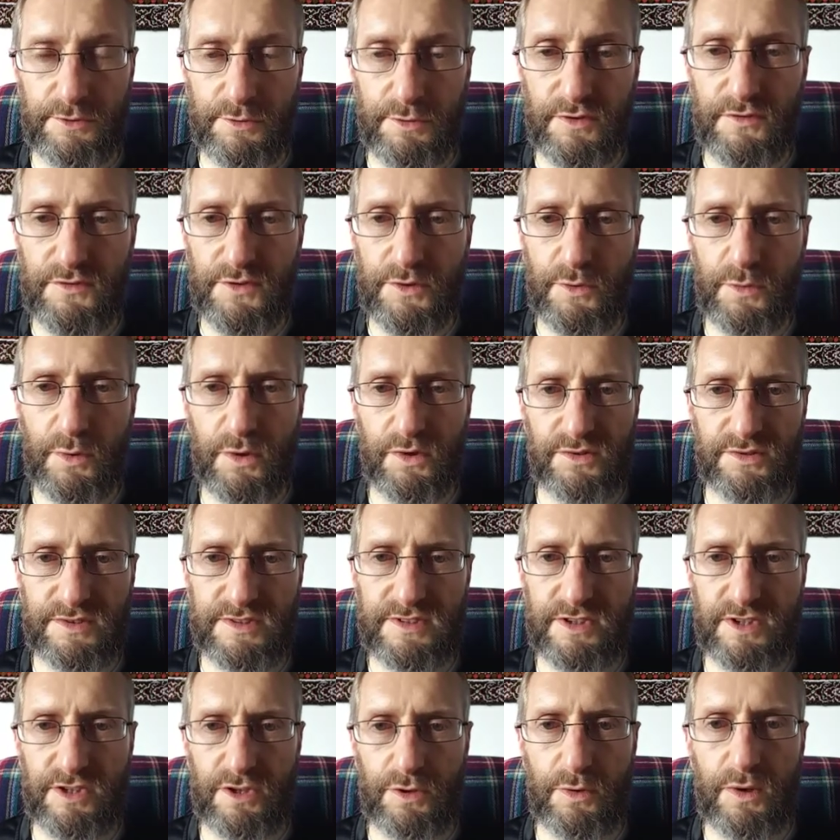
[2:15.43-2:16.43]
if you want
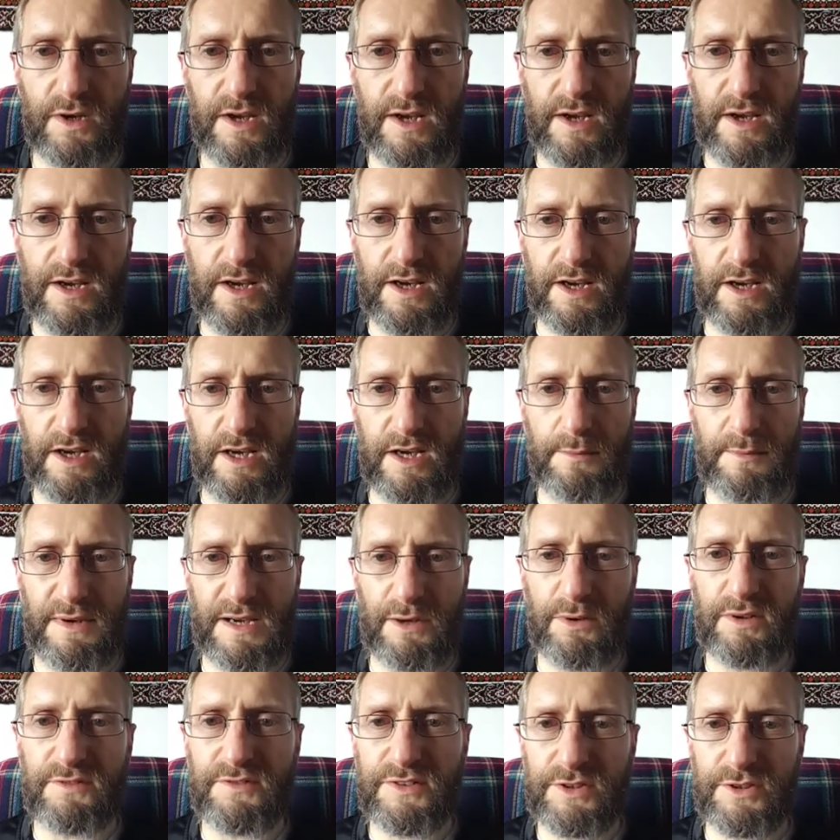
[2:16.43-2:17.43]
to.
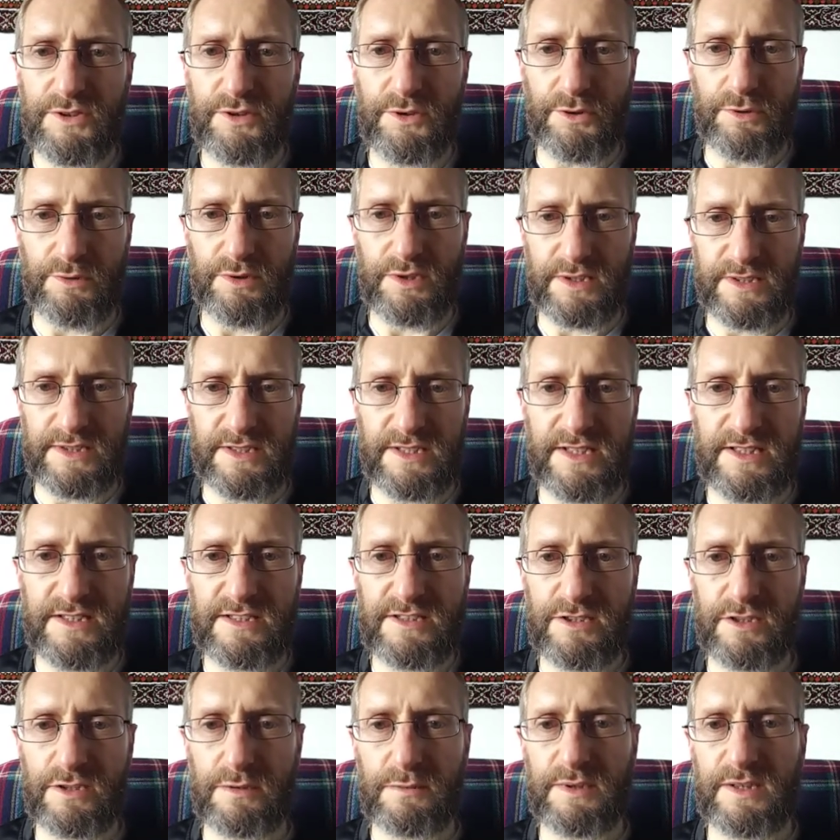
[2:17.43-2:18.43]
However, you don't really need
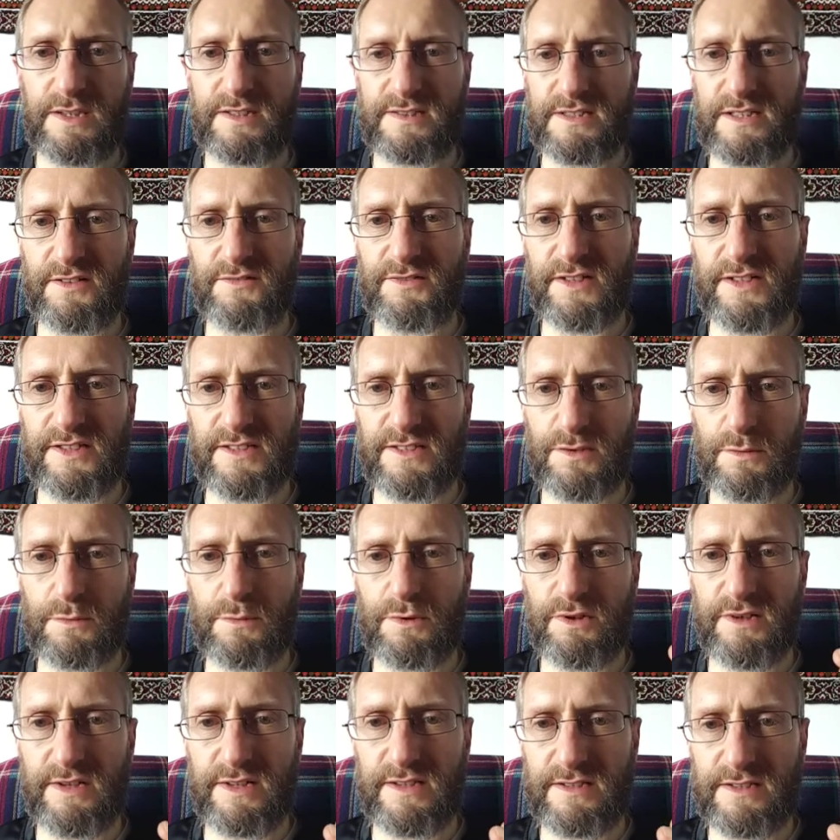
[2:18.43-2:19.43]
to, because I've
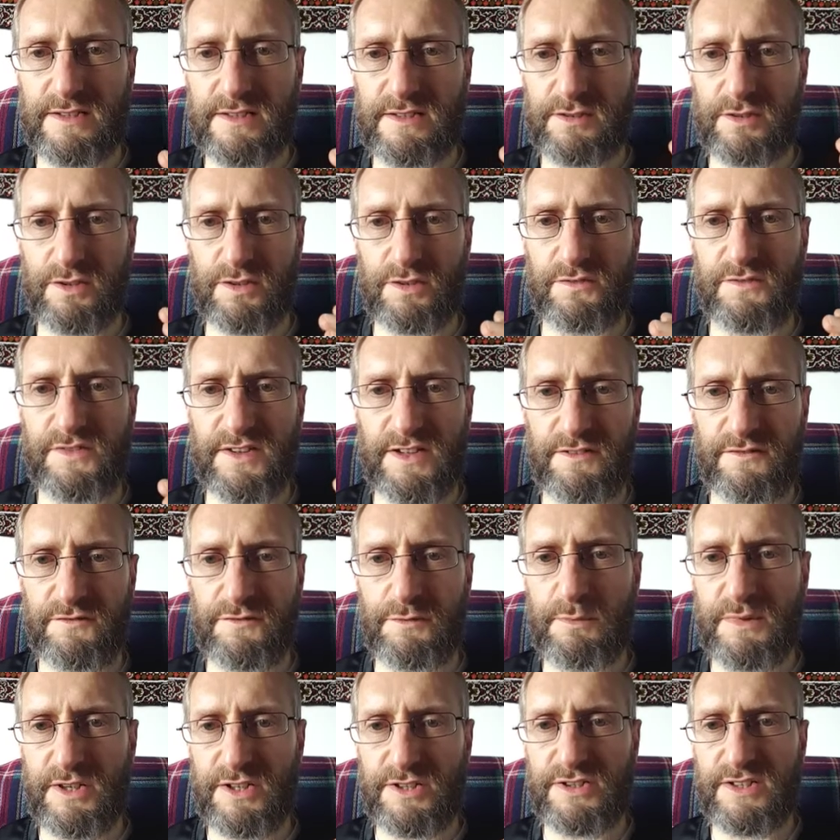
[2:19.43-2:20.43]
summarised all of that
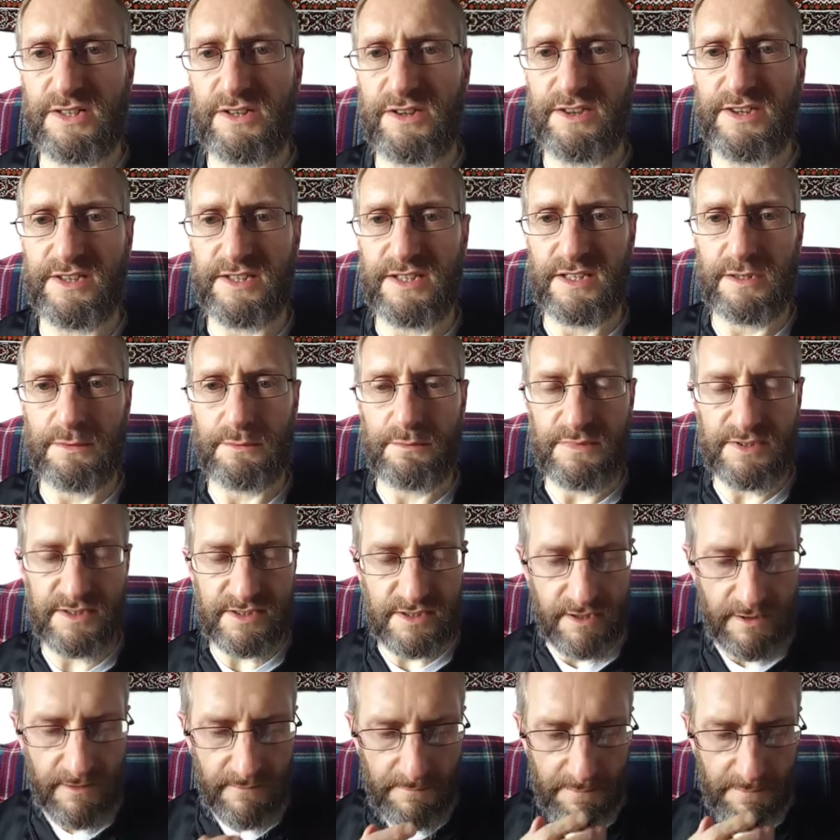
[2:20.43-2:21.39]
information in themes.